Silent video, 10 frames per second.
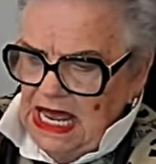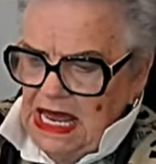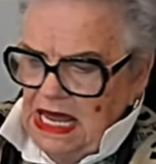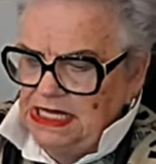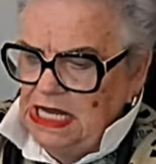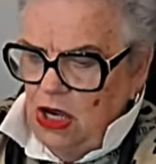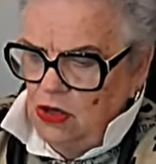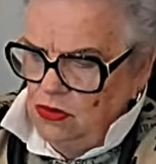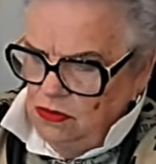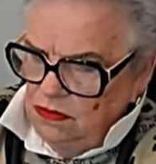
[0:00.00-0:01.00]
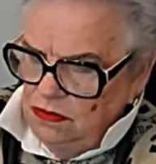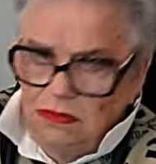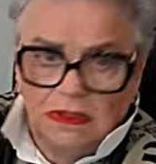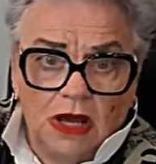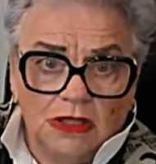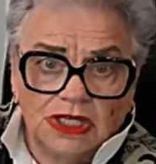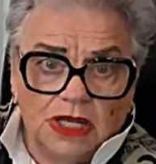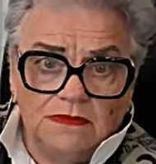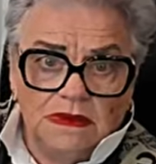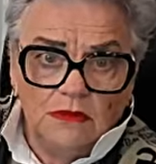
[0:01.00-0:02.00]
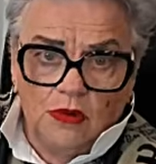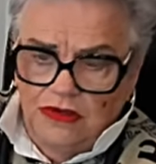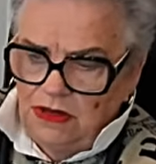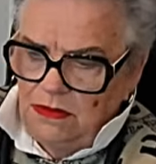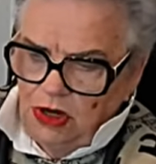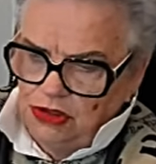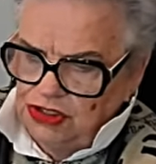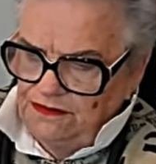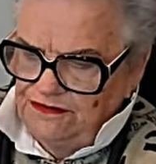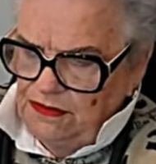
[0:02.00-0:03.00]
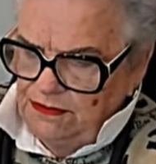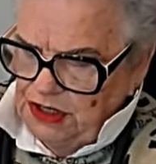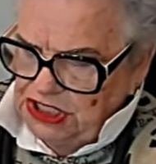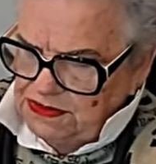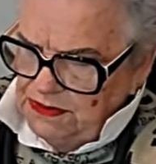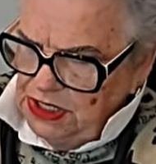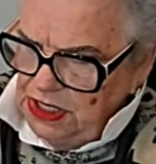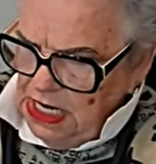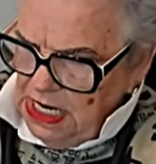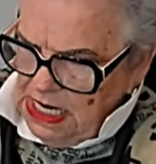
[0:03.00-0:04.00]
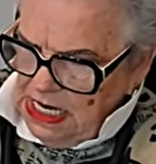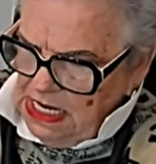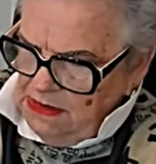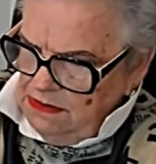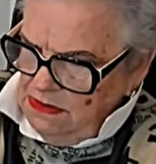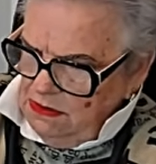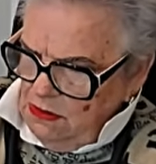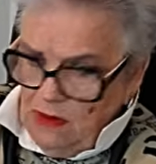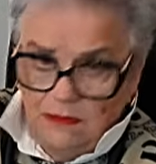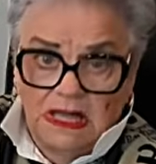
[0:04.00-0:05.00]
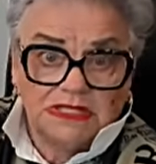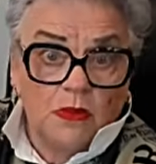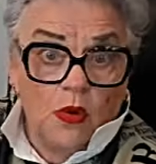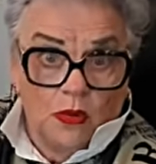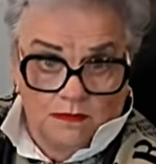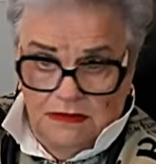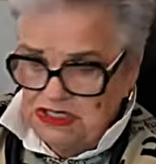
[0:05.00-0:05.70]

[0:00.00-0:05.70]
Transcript: No, it's going to be more than a motion for impeachment. Much more.